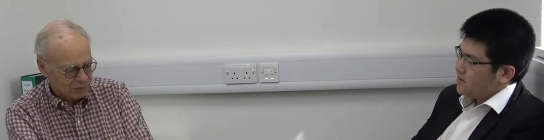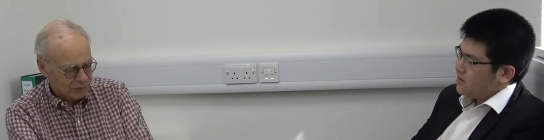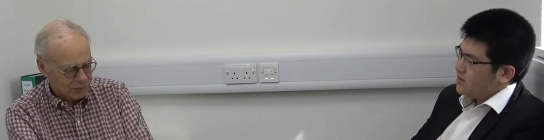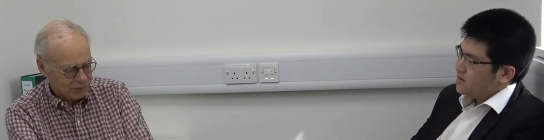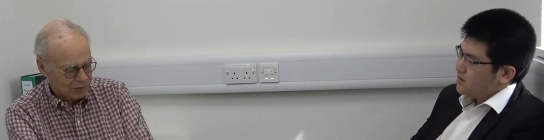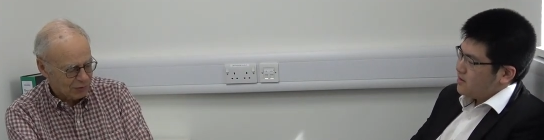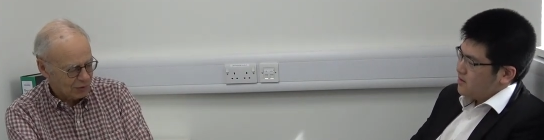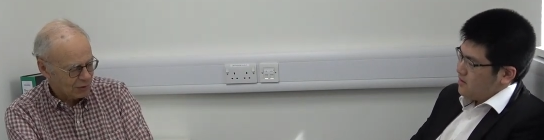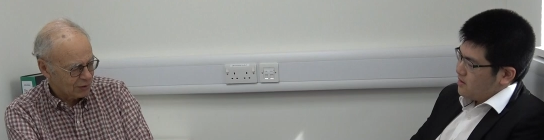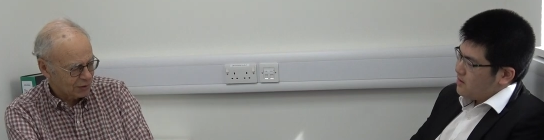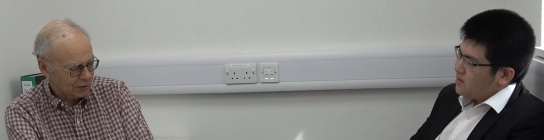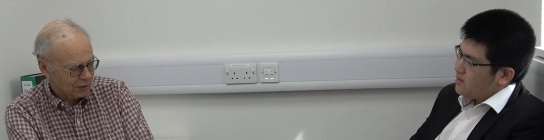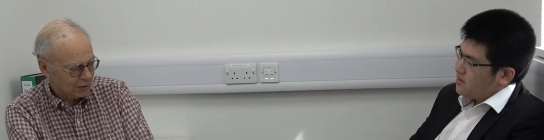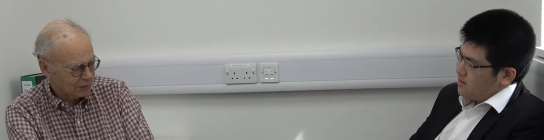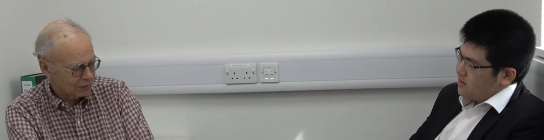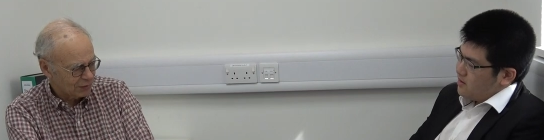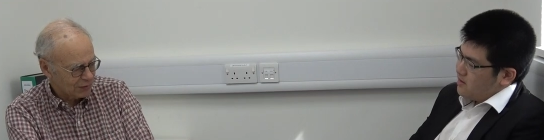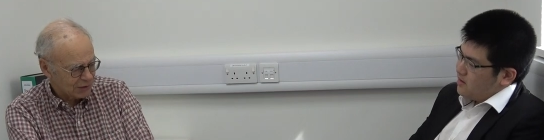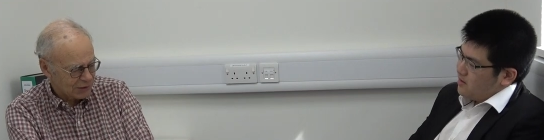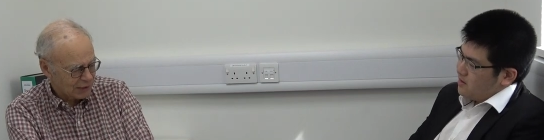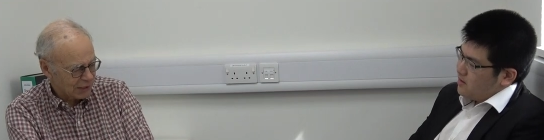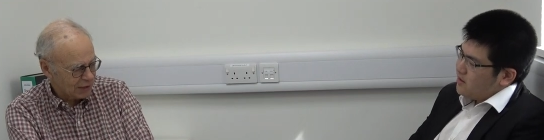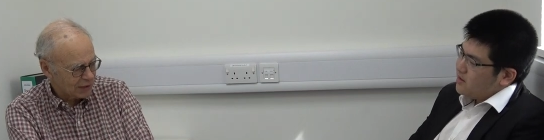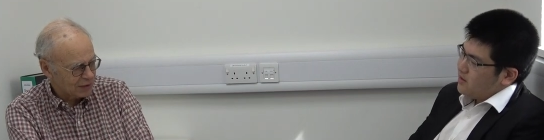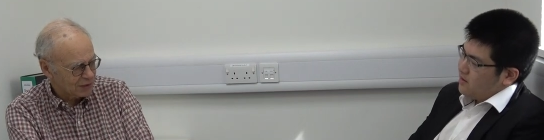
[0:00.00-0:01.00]

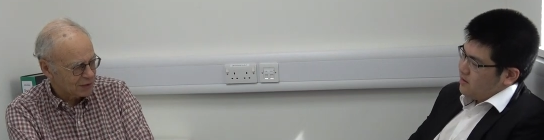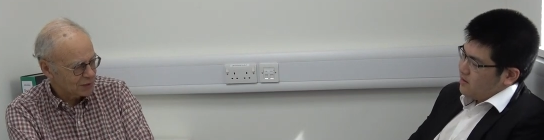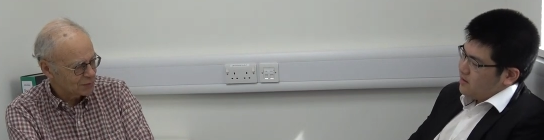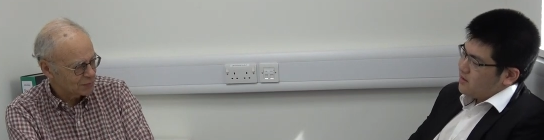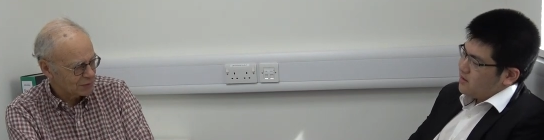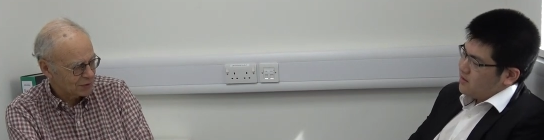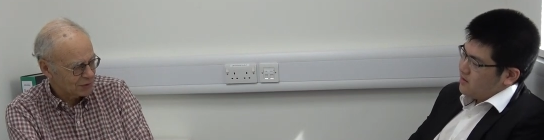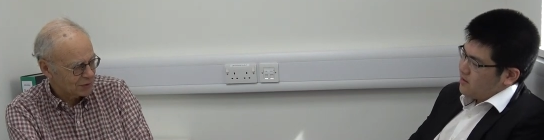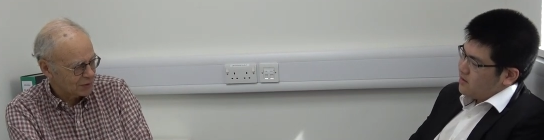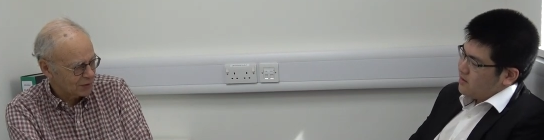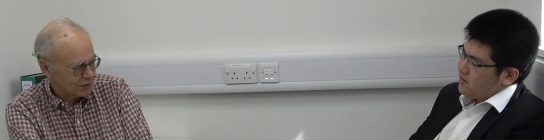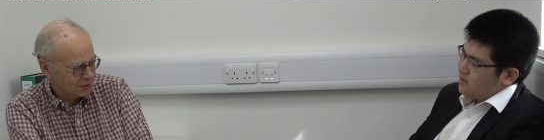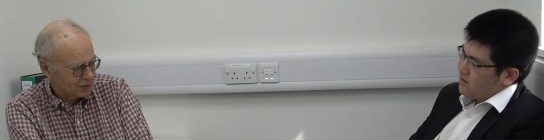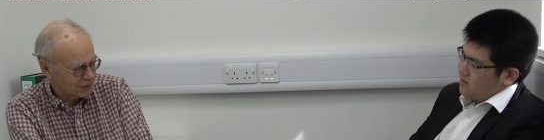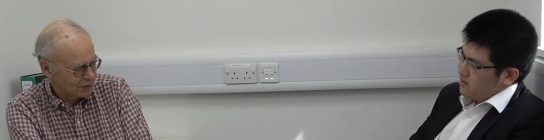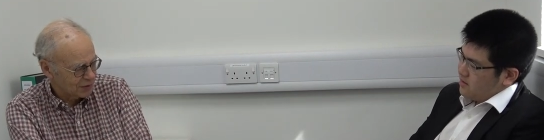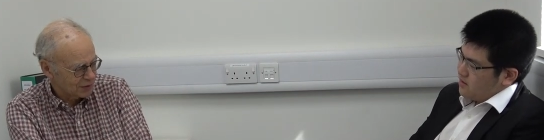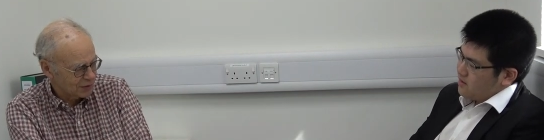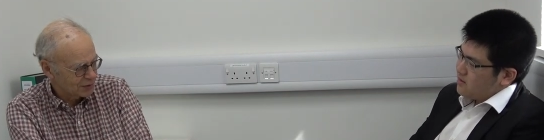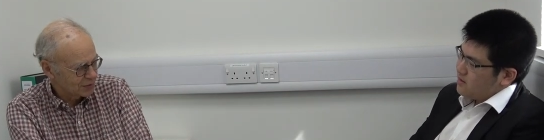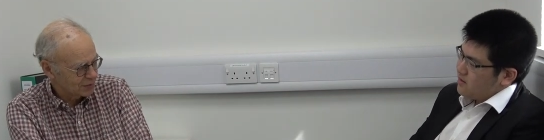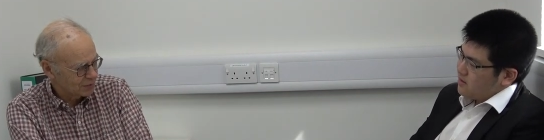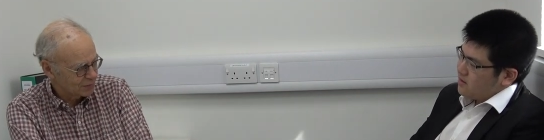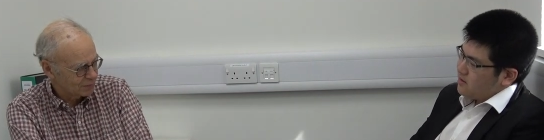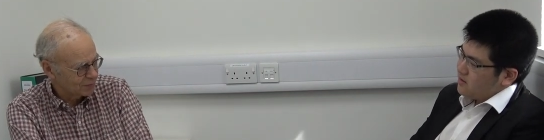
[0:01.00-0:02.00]
Speaker 1: utilitarian standards, which I
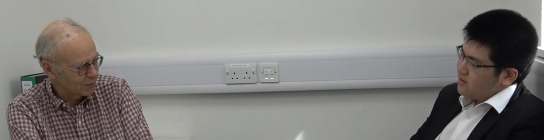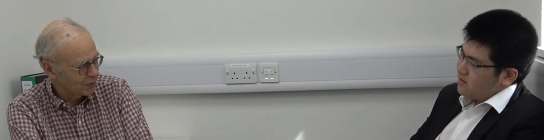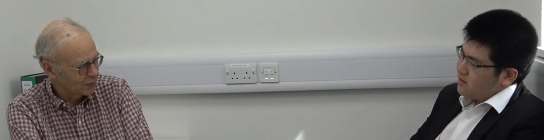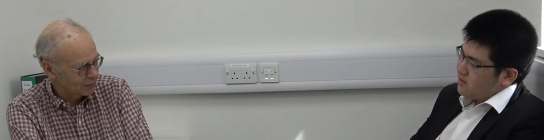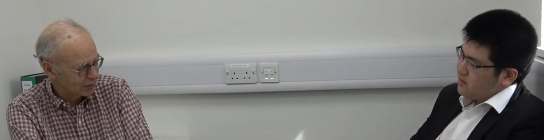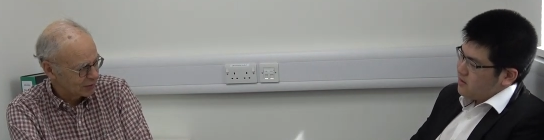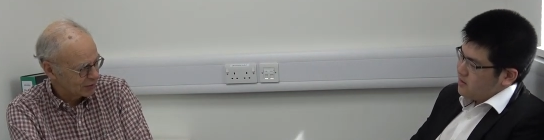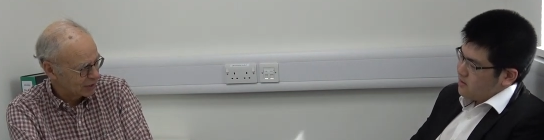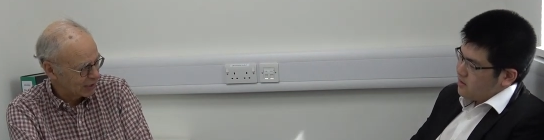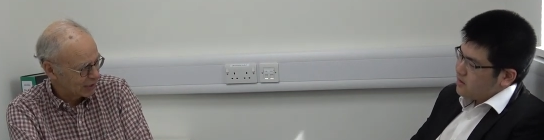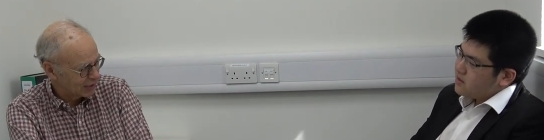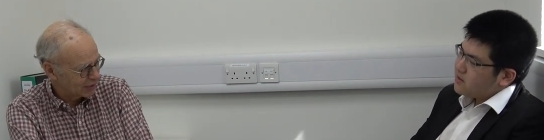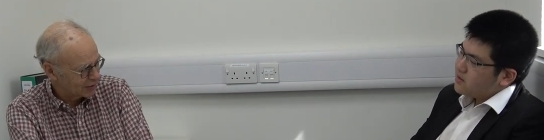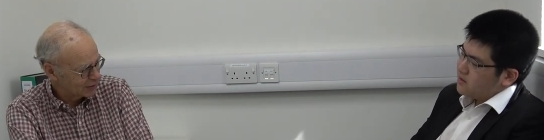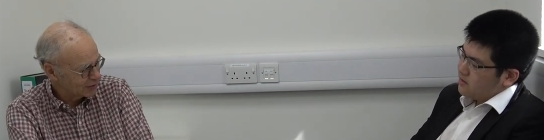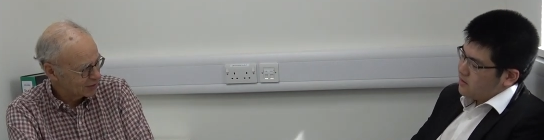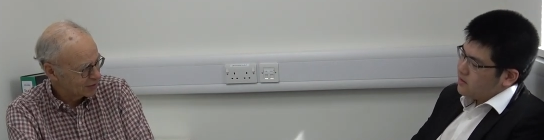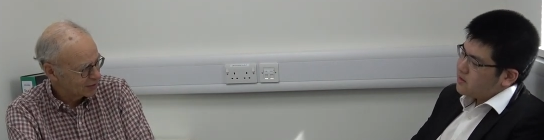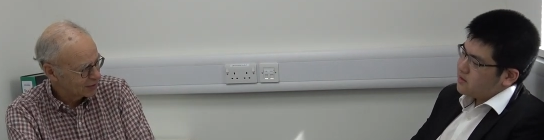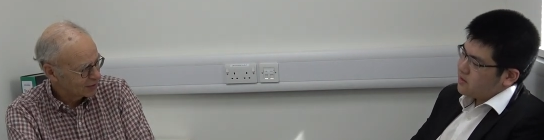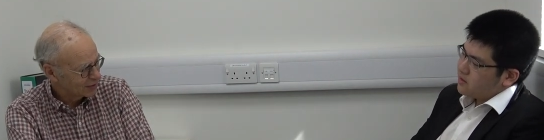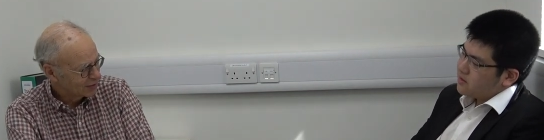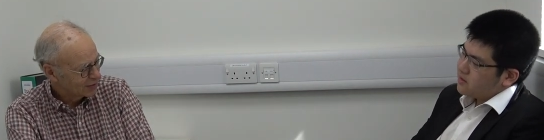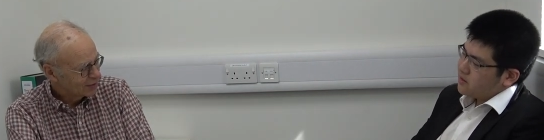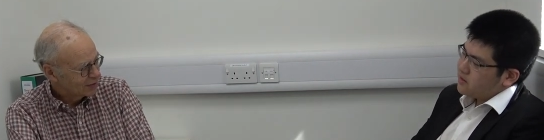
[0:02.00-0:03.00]
see as moral
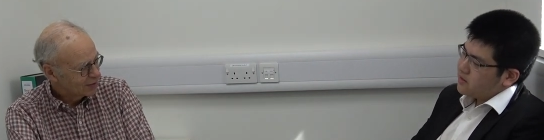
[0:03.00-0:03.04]
standards.